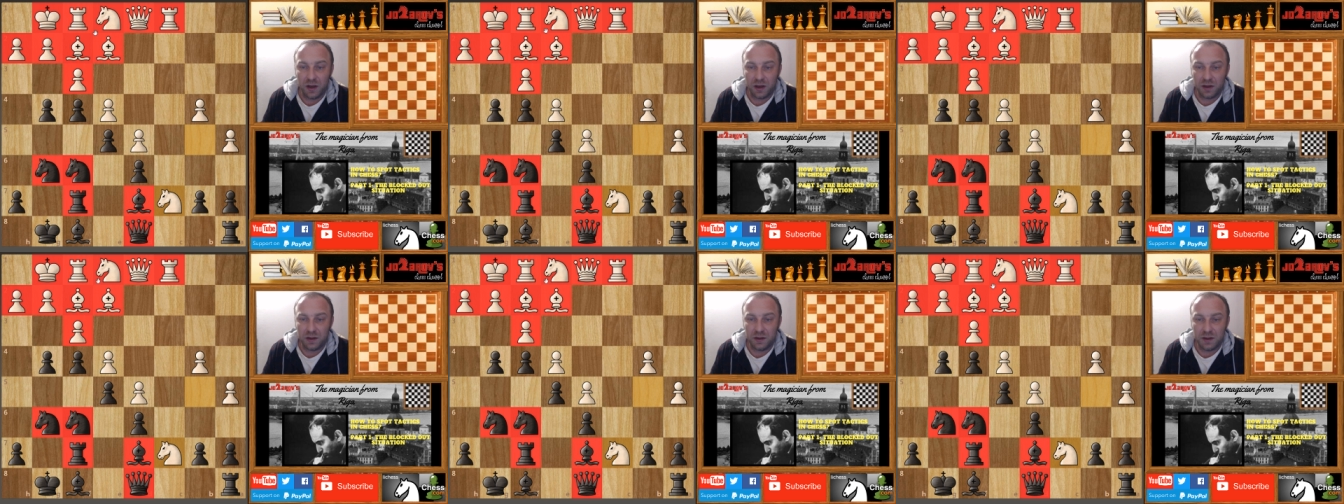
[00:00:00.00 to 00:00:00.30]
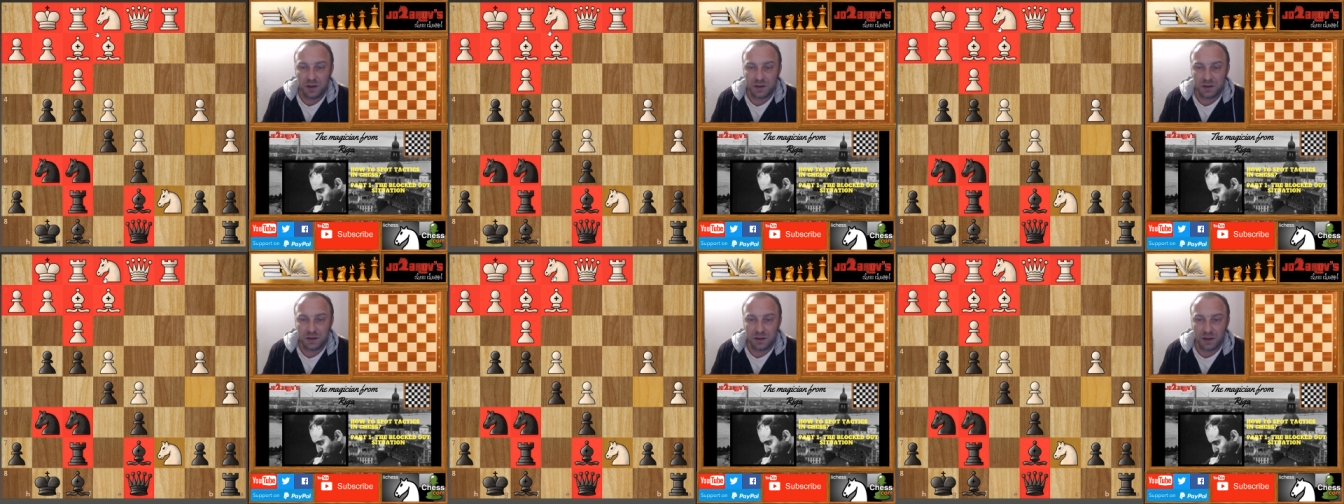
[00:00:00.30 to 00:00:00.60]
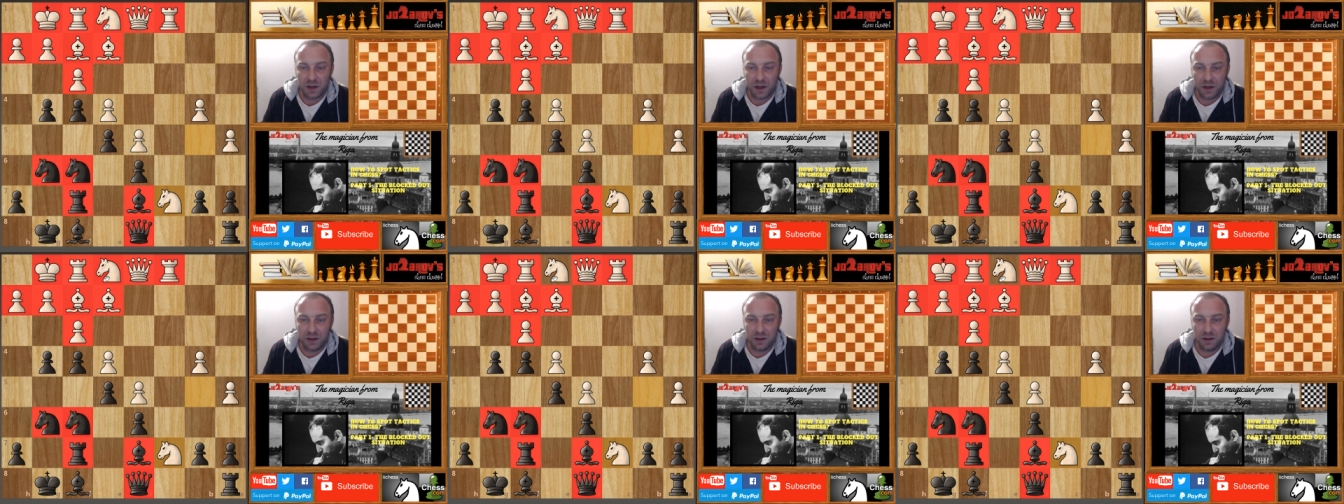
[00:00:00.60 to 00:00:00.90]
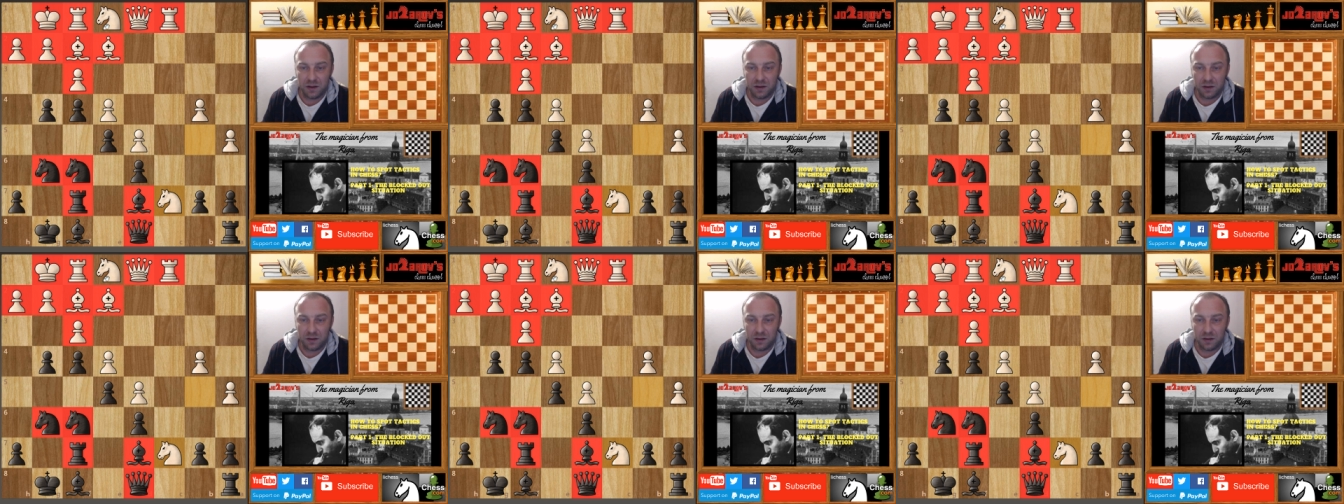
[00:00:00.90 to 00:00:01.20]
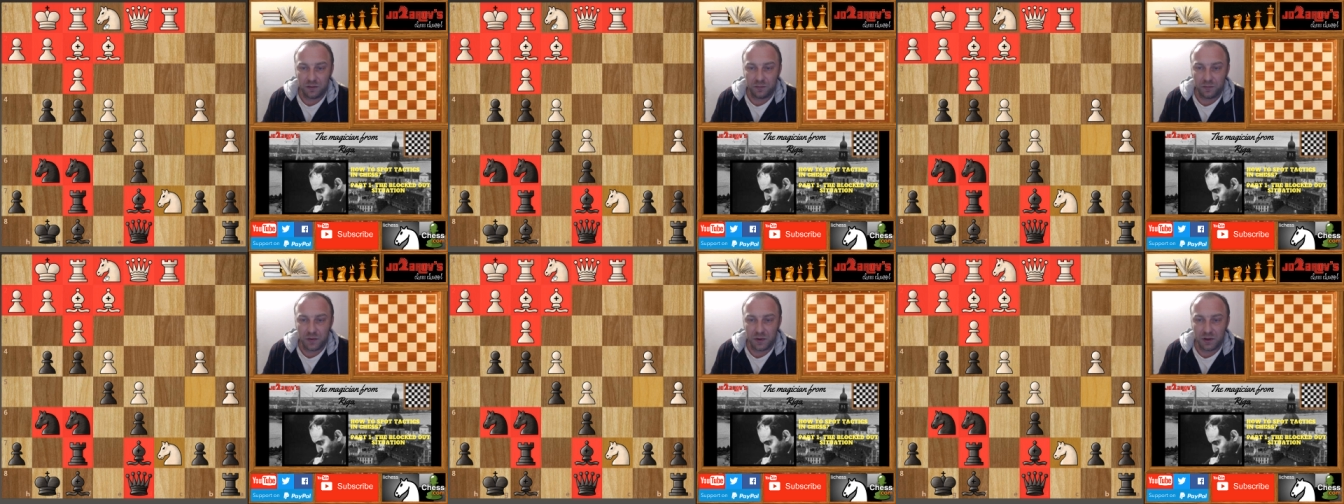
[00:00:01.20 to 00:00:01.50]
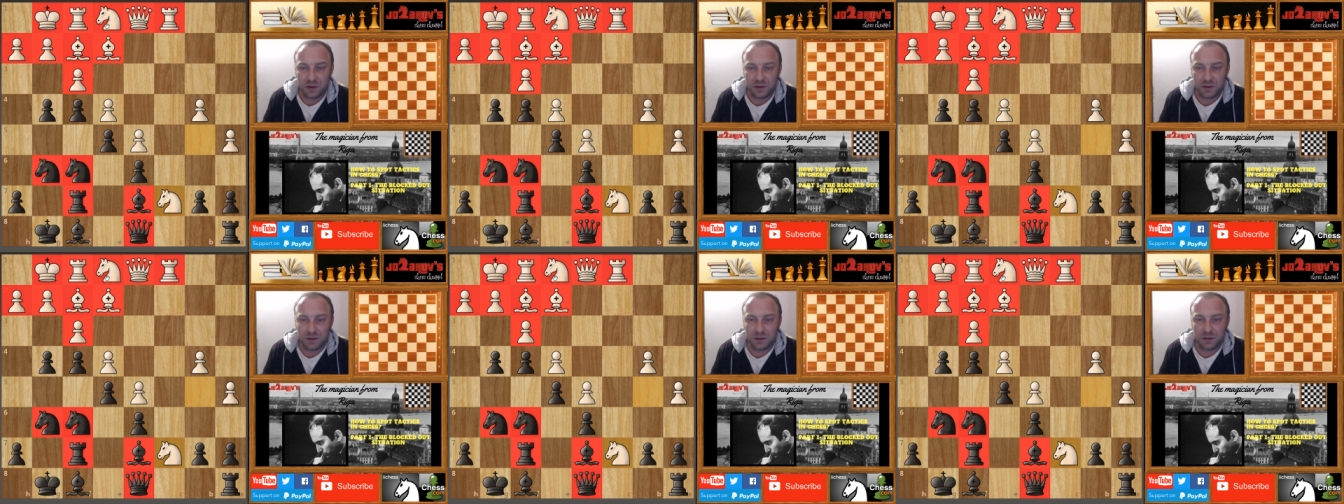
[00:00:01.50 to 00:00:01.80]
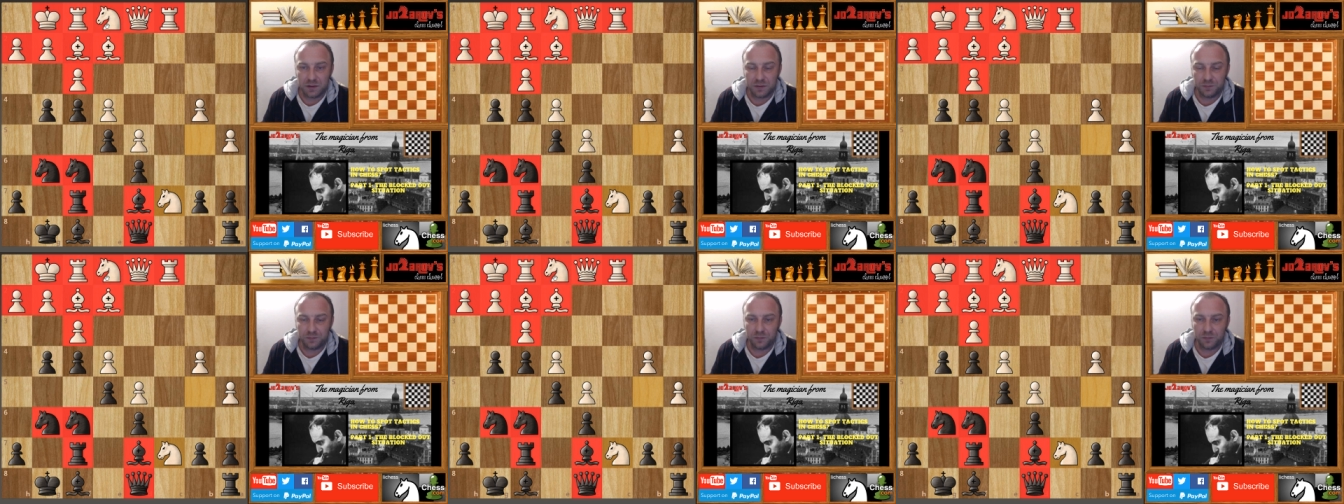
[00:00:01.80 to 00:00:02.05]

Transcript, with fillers: this knight is